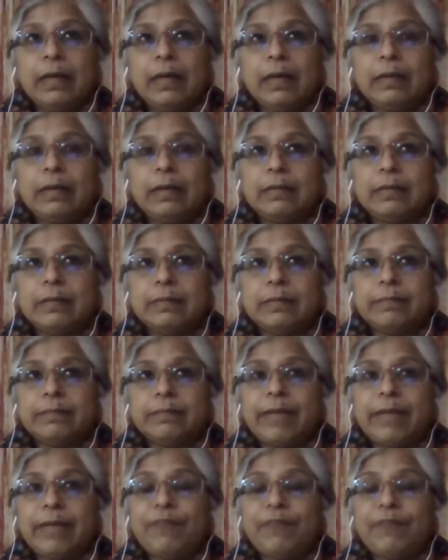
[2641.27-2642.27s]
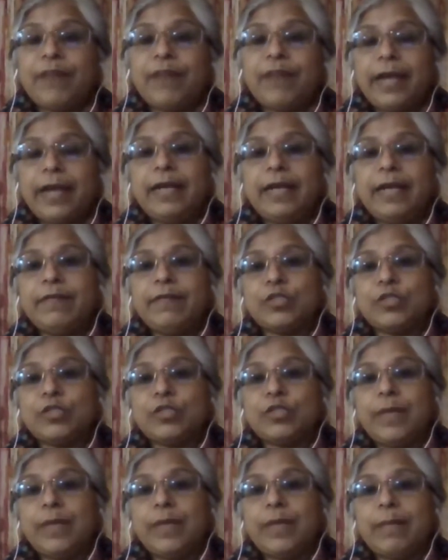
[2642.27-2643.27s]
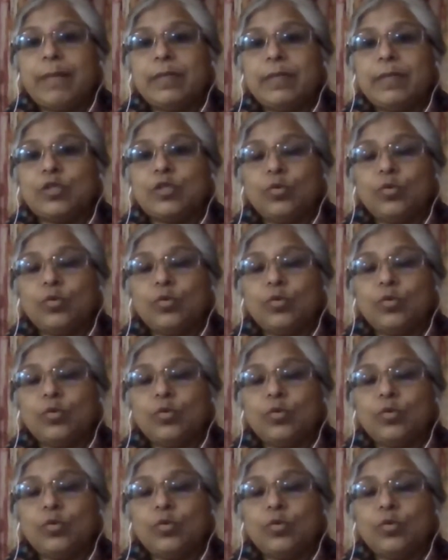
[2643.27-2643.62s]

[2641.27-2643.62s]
by Friday, we should be able